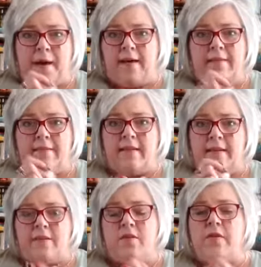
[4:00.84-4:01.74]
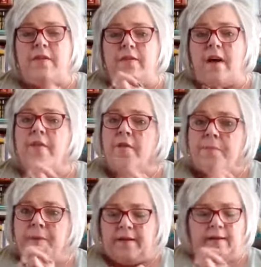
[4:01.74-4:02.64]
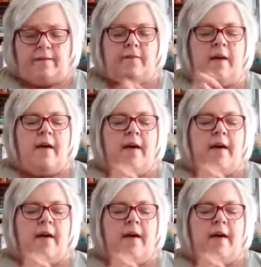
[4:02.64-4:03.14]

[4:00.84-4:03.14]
pasted into these other pellets.